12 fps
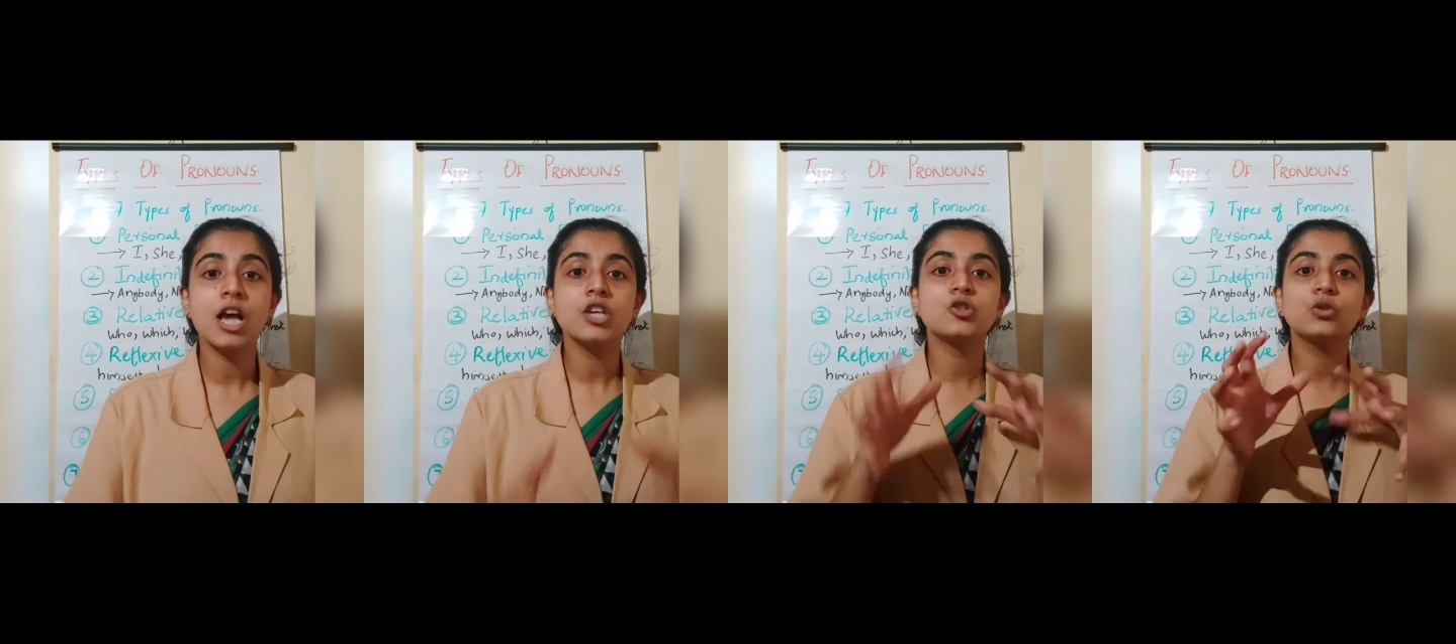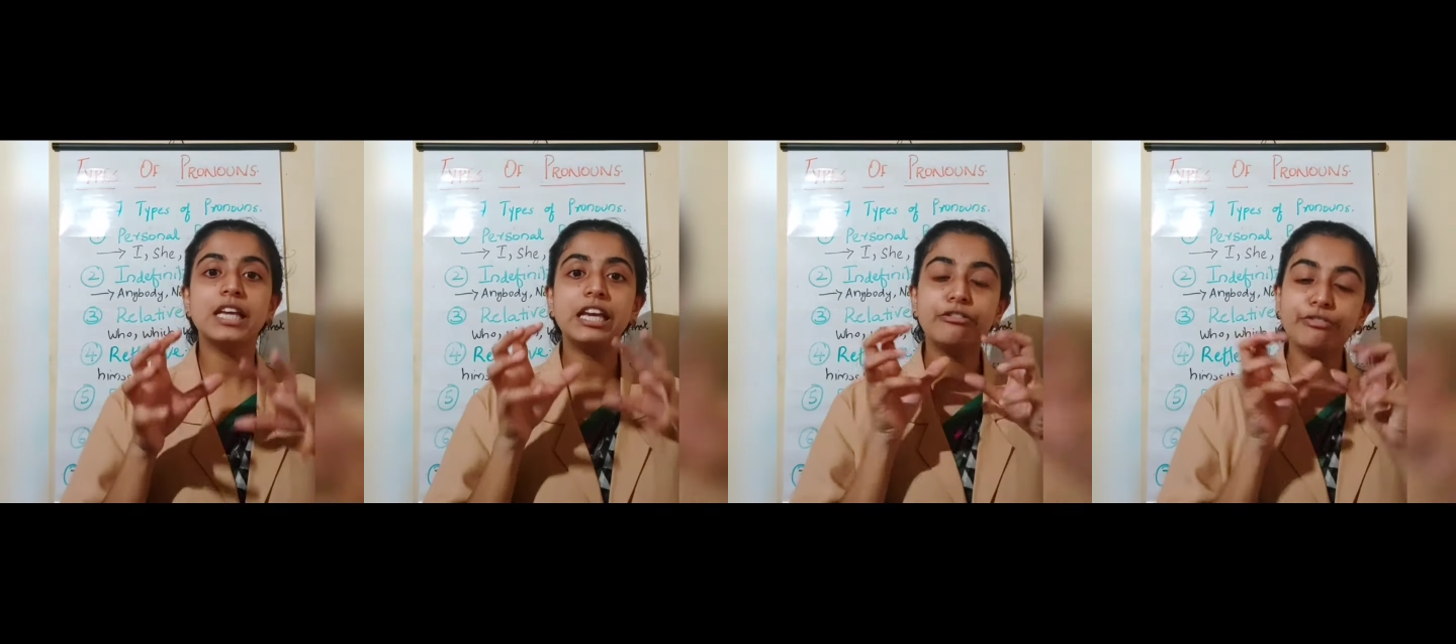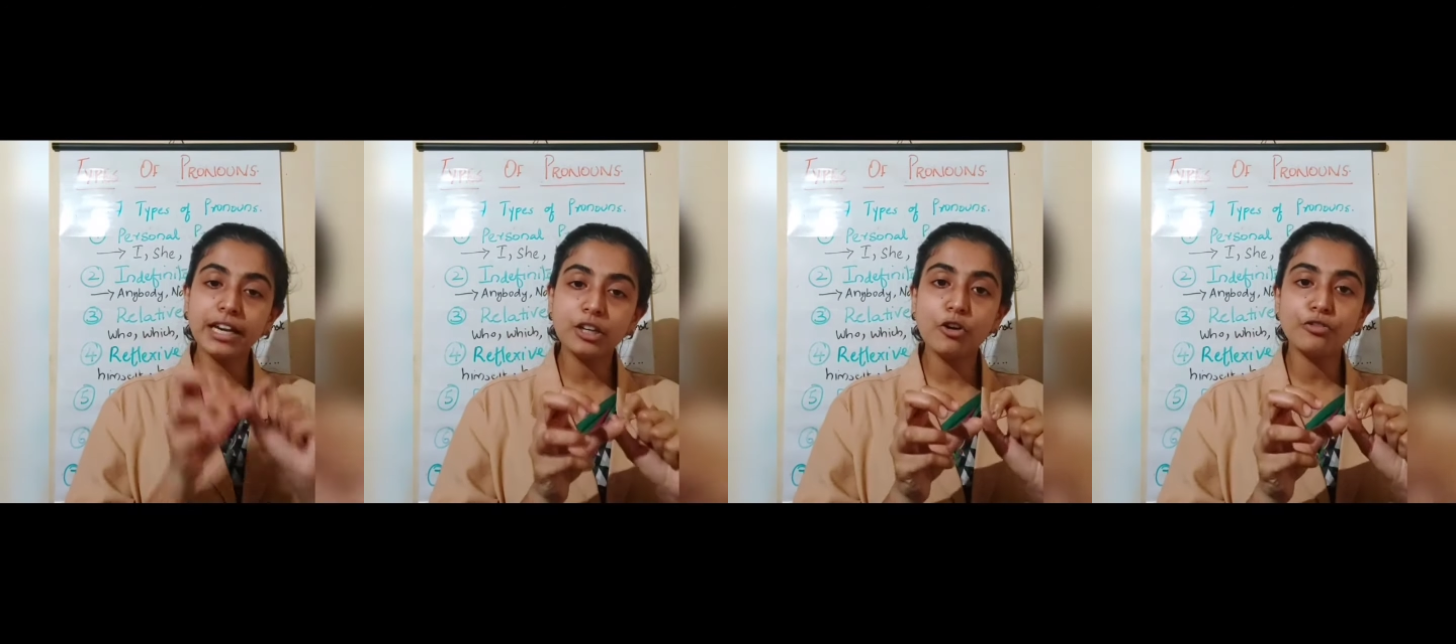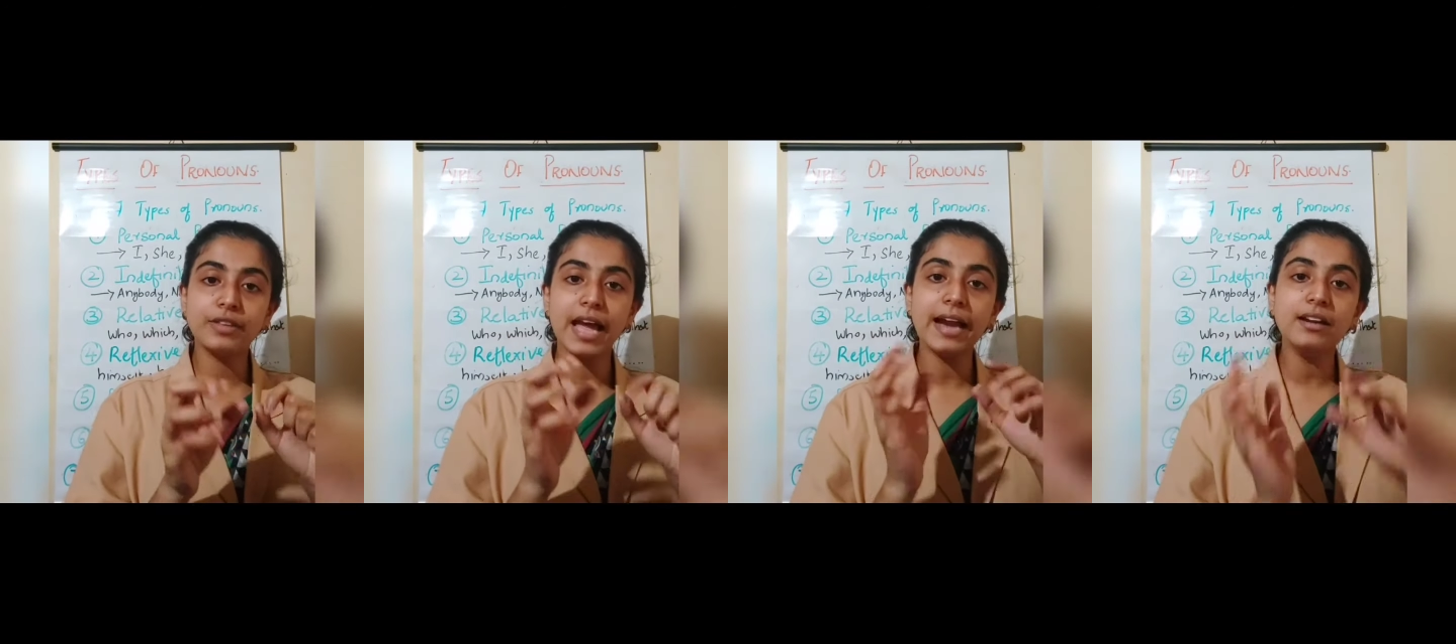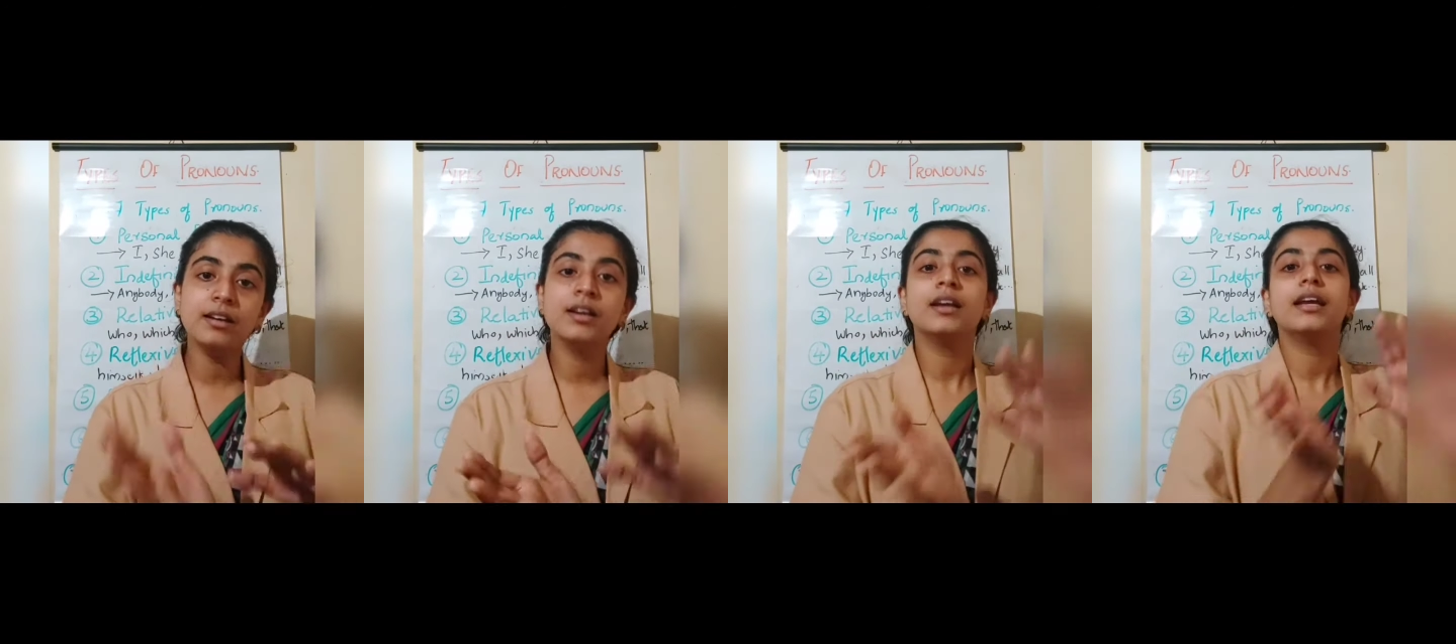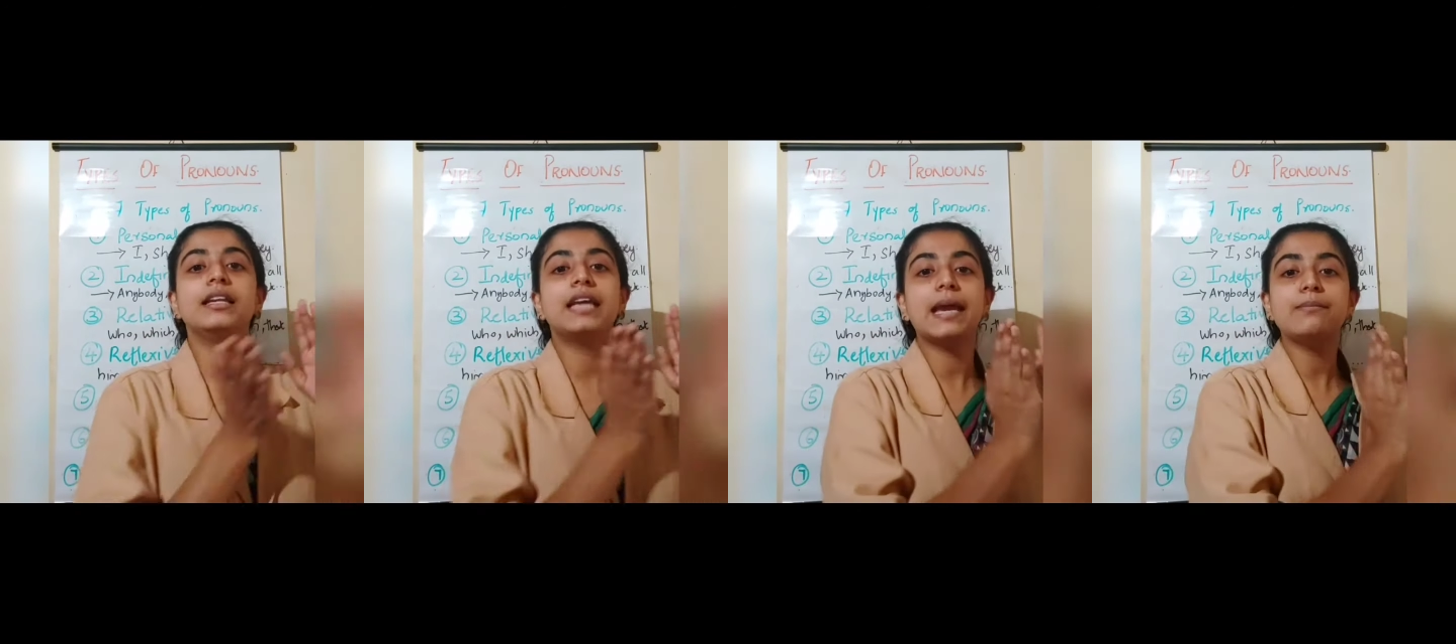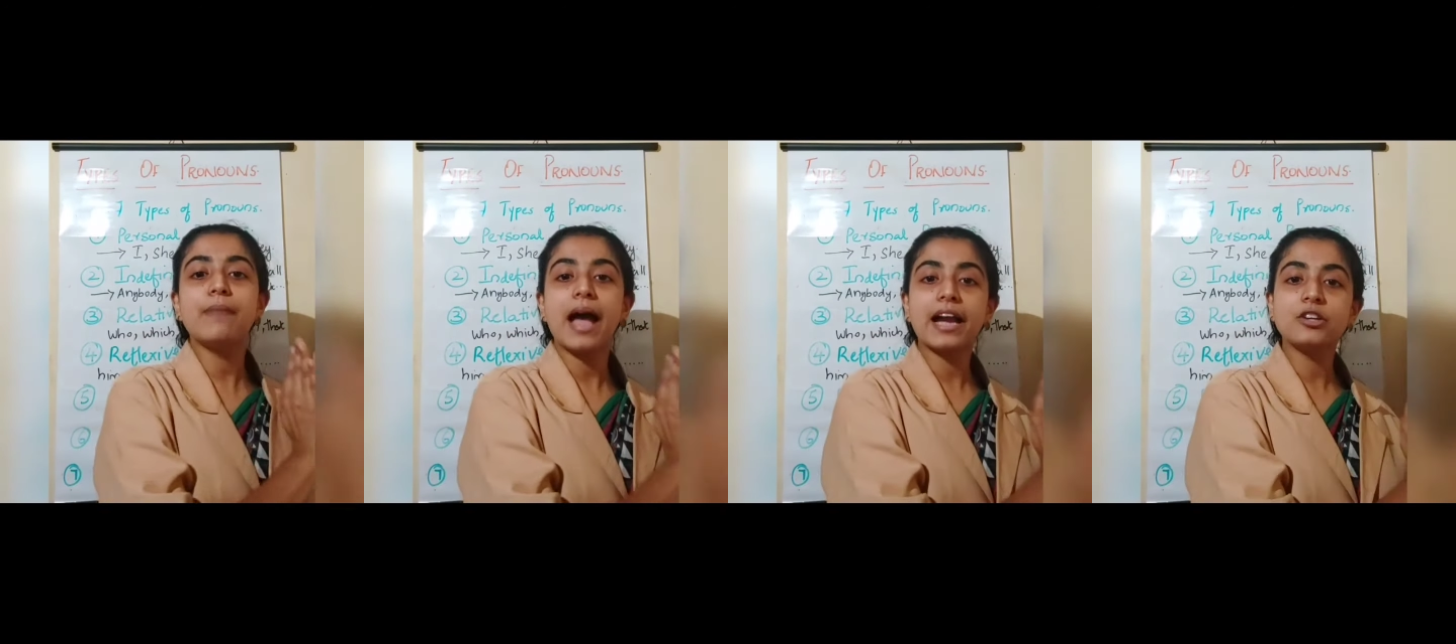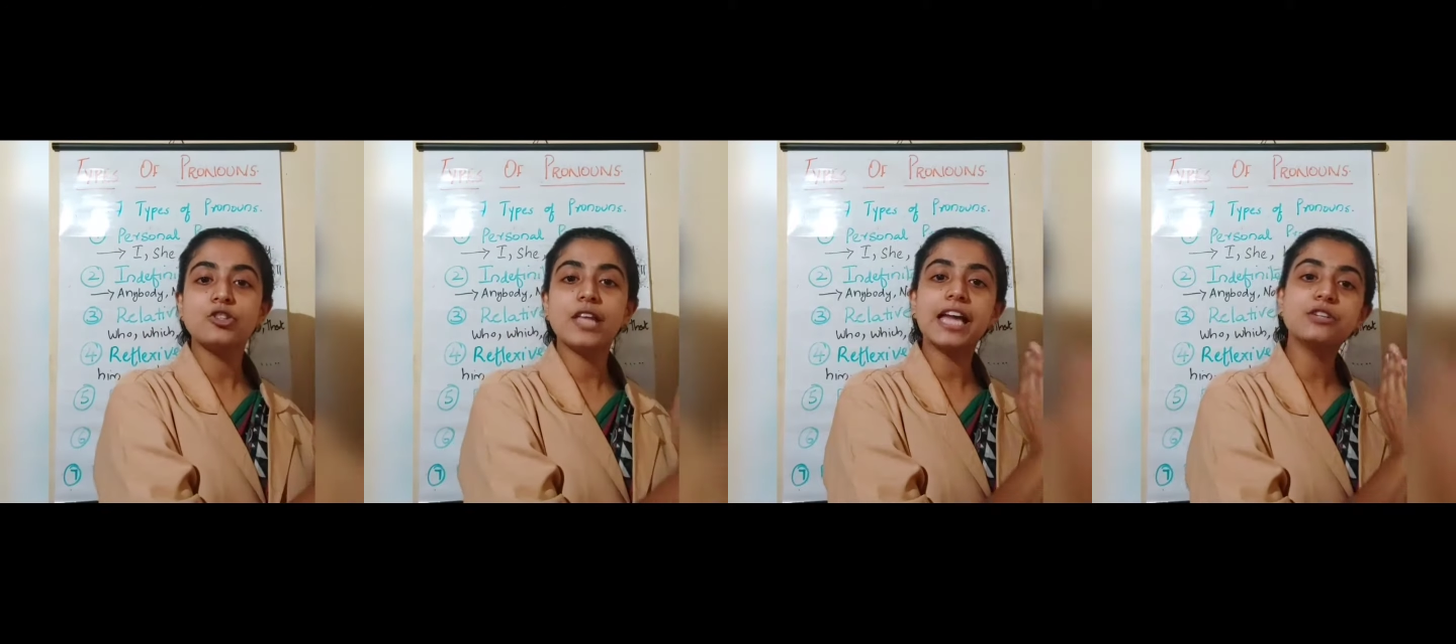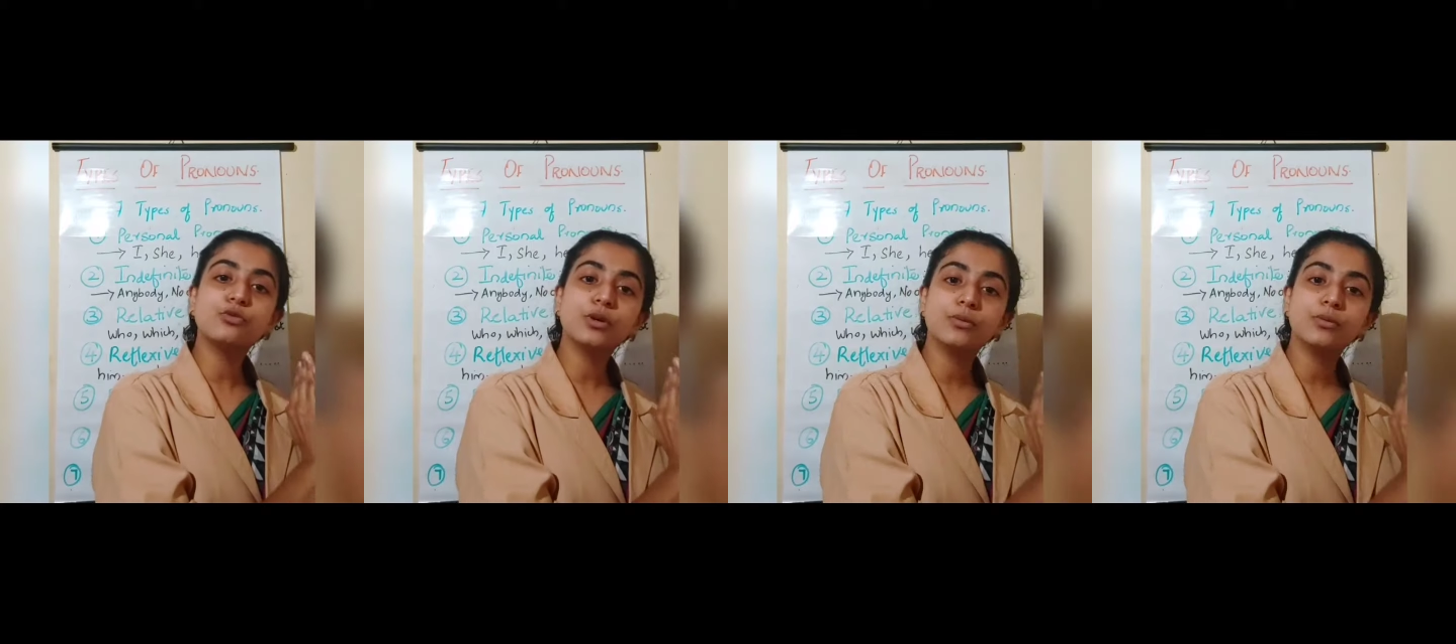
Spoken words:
So the effect of that, it came back to that